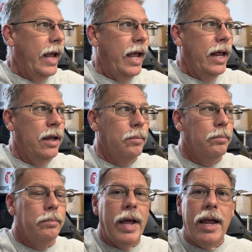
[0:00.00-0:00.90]
And it
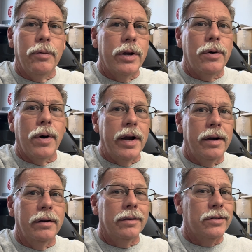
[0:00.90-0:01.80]
may
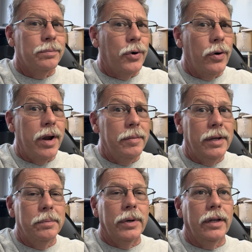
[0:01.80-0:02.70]
require some
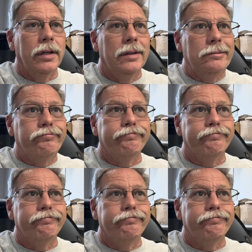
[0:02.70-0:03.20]
programming, but